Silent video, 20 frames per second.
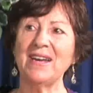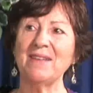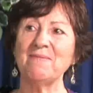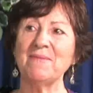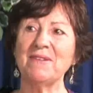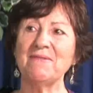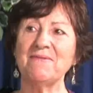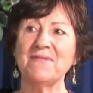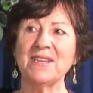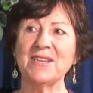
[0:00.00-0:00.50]
had
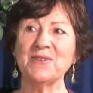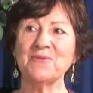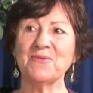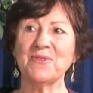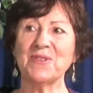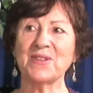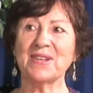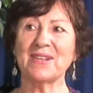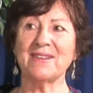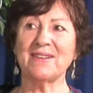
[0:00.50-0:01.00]
my finger
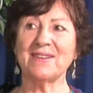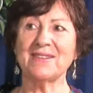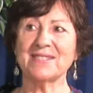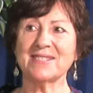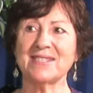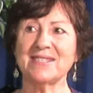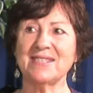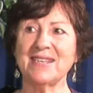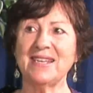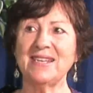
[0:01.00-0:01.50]
on the
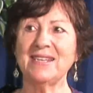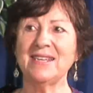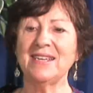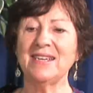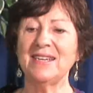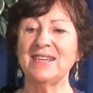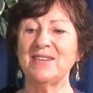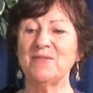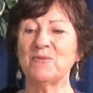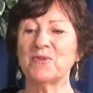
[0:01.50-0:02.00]
glass, and then
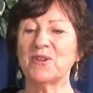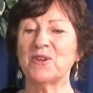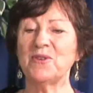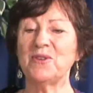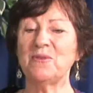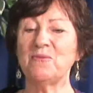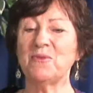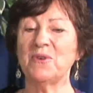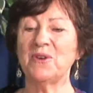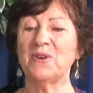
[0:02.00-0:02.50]
it would
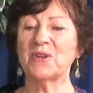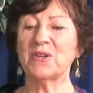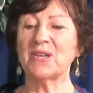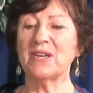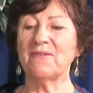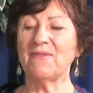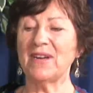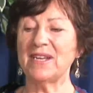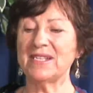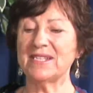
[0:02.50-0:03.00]
only work
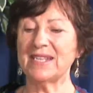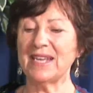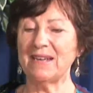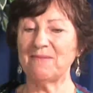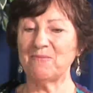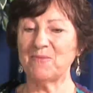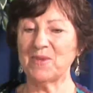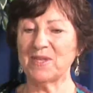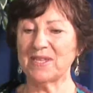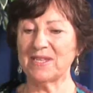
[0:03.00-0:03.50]
if I
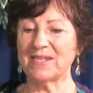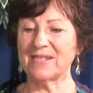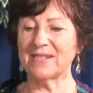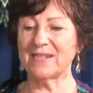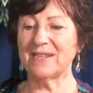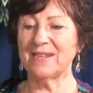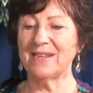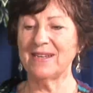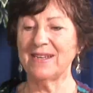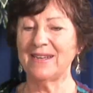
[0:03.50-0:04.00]
sat with it.
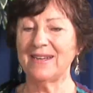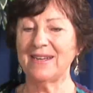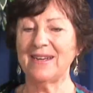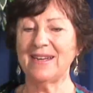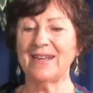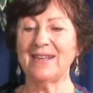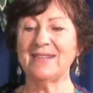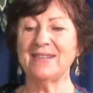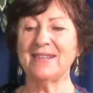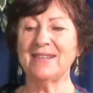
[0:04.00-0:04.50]

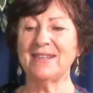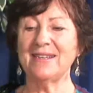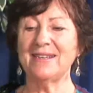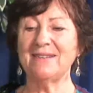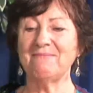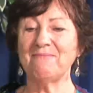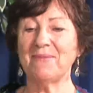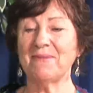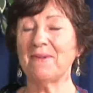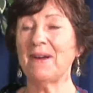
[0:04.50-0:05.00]
And
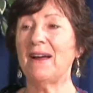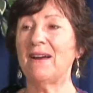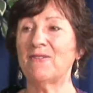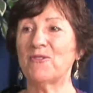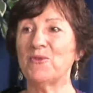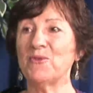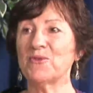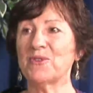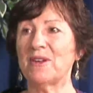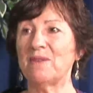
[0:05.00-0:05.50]
of
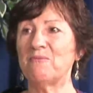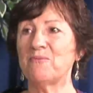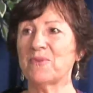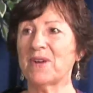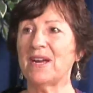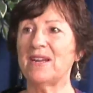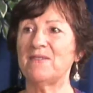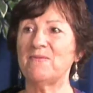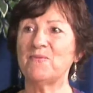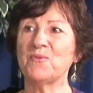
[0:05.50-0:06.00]
course, I
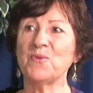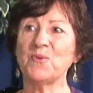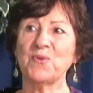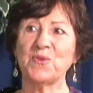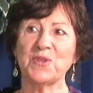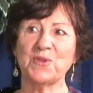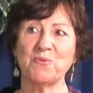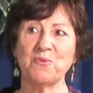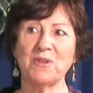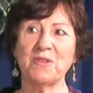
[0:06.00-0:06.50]
kind of brought
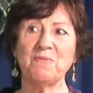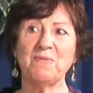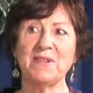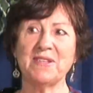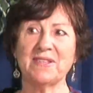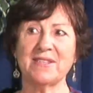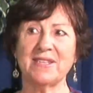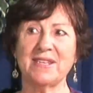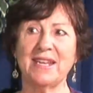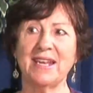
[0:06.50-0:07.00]
this with me
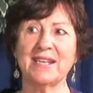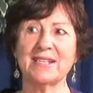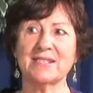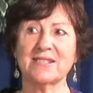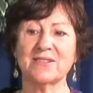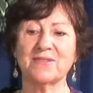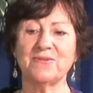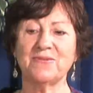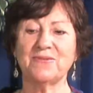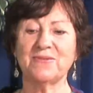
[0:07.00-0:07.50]
to the next
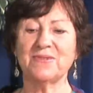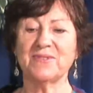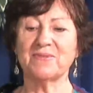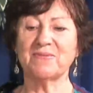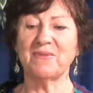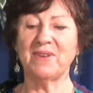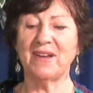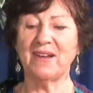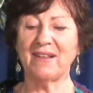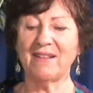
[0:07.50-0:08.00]
school
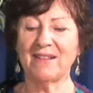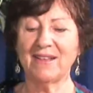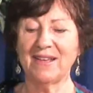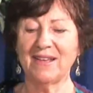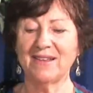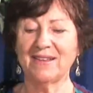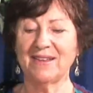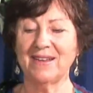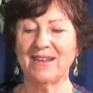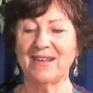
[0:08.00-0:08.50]
as well.
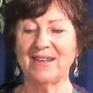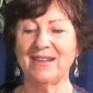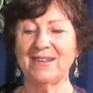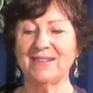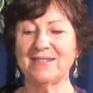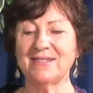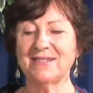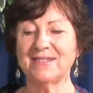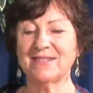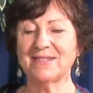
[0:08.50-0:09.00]

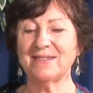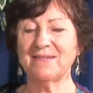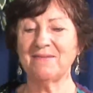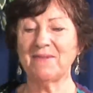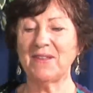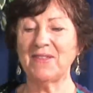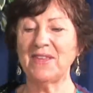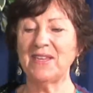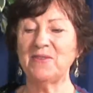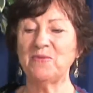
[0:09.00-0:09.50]
And, um,
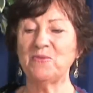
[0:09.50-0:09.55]
and then